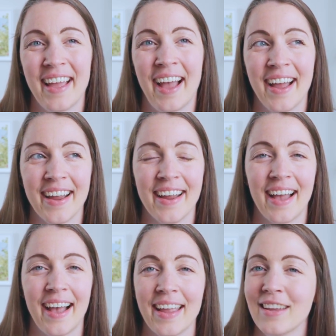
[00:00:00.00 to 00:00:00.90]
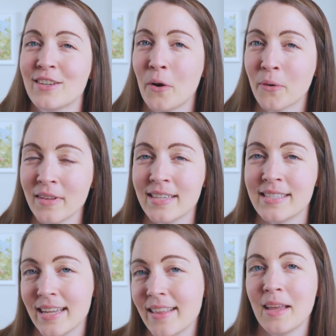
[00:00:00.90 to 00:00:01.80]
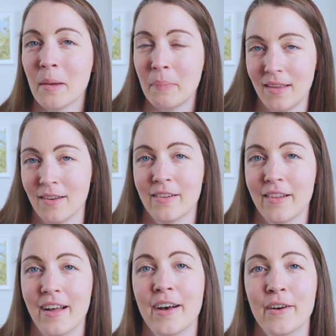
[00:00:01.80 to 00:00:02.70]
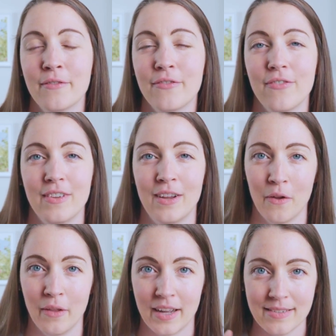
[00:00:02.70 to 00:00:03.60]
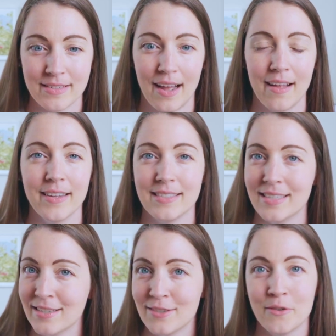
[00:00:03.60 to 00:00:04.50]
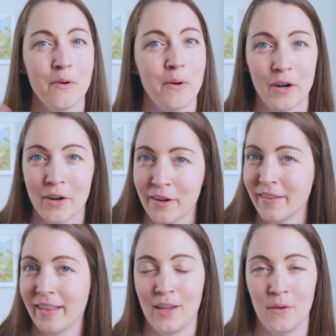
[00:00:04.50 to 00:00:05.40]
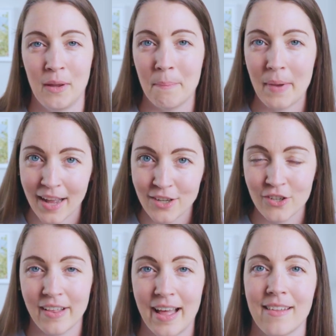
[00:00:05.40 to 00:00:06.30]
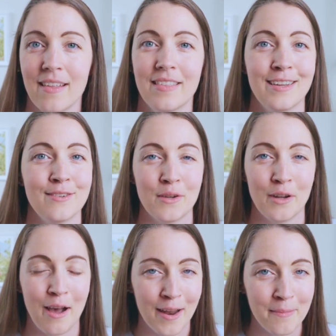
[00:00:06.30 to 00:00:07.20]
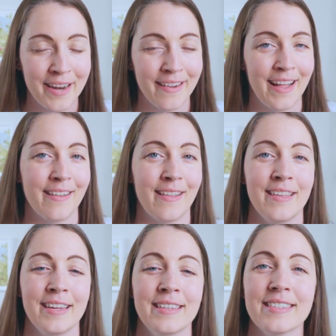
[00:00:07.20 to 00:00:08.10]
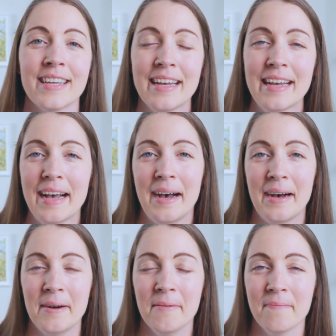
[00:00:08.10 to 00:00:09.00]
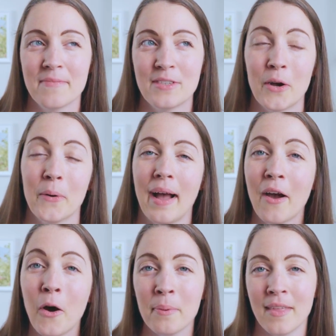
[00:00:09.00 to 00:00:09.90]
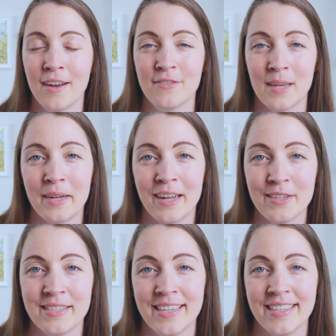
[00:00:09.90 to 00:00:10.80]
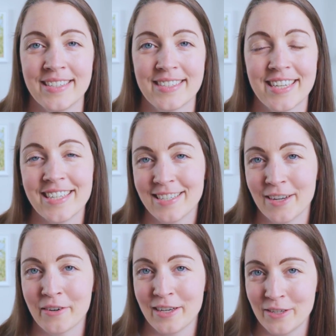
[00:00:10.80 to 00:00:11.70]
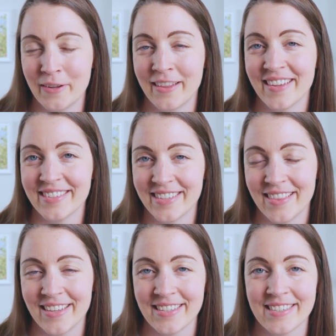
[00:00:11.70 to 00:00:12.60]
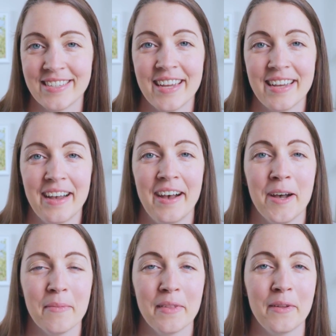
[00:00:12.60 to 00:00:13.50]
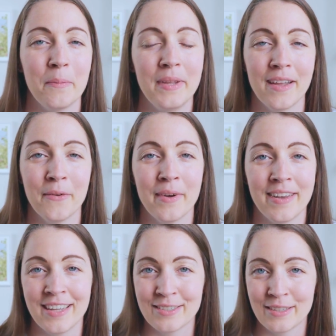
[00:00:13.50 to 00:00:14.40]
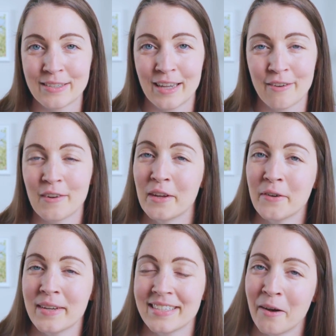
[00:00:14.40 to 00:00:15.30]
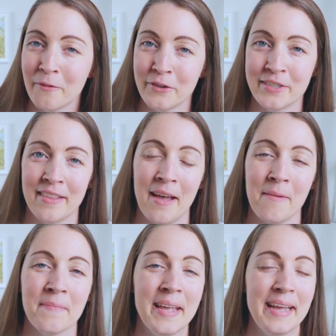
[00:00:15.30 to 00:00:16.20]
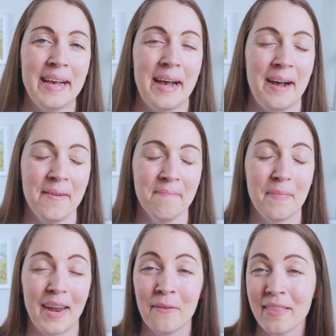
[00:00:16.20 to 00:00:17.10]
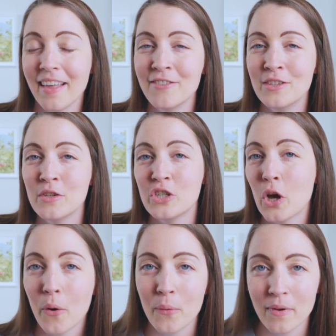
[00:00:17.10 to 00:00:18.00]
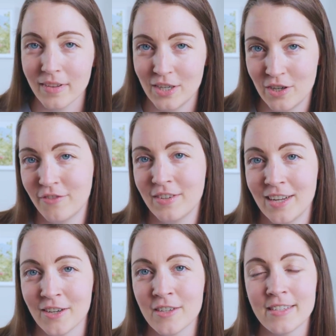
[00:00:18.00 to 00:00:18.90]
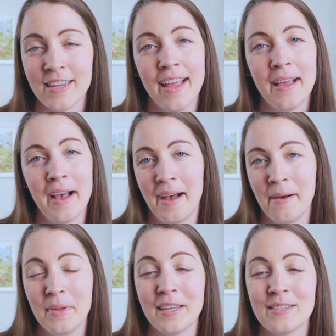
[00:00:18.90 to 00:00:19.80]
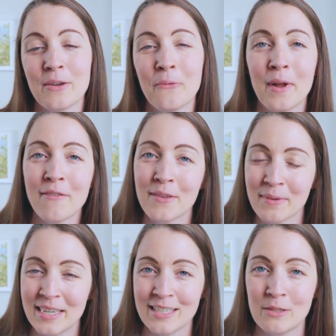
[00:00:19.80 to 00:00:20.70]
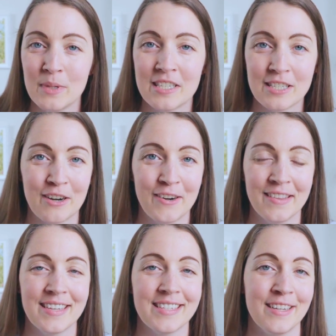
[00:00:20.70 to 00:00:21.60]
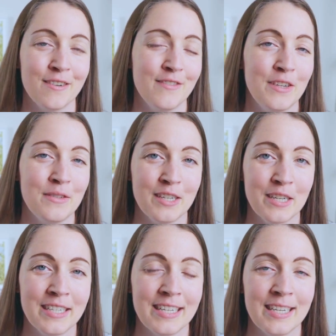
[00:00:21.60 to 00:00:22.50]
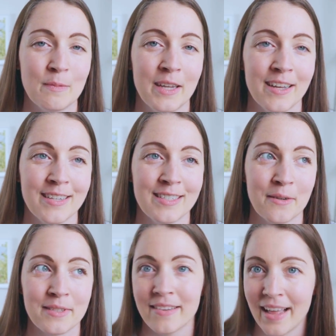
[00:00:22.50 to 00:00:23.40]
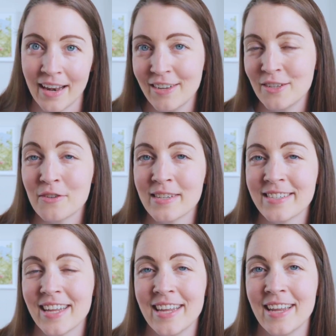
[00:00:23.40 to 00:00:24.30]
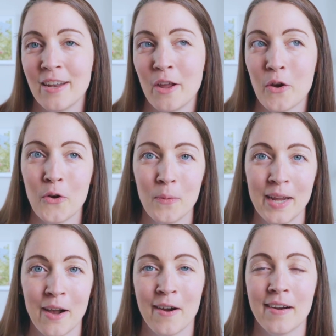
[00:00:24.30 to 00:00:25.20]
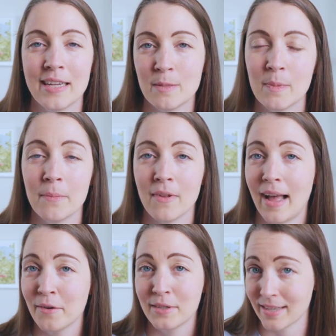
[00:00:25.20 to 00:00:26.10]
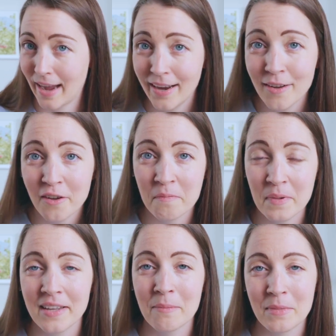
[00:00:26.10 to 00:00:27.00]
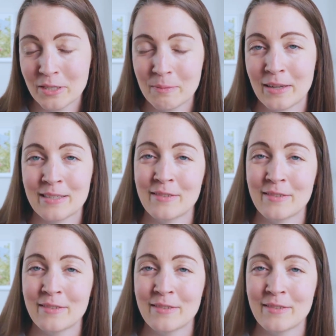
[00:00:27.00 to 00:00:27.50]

I totally see the appeal of, like solid seasonal work. Like you can batch a lot of the things, you can automate a lot of the things. So I hope that if someone else is considering doing this, that this little peek at what things looks like for you is helpful to them. But I would love to totally shift gears, because one of the reasons we started this interview series is because there was a lot of interest in who we are as people outside of being Milspouse